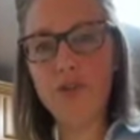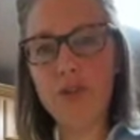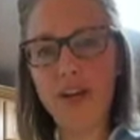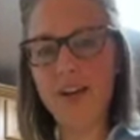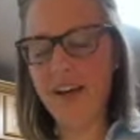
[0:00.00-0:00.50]

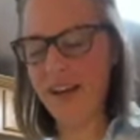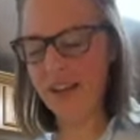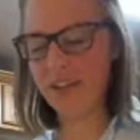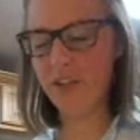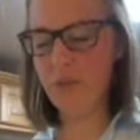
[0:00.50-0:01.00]
try and cut it,
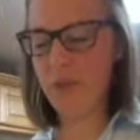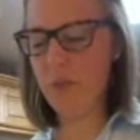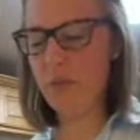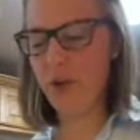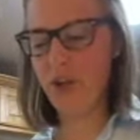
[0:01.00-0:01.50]
because it'll be
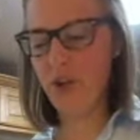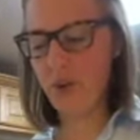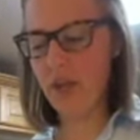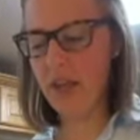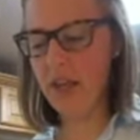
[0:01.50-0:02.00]
pretty
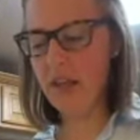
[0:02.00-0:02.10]
gooey.